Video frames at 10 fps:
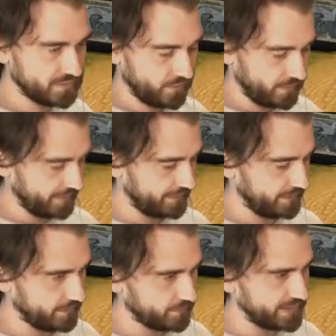Oh, no, no,
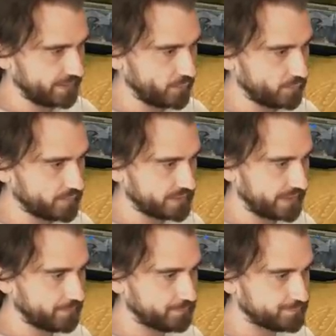no. We need a blue. Okay.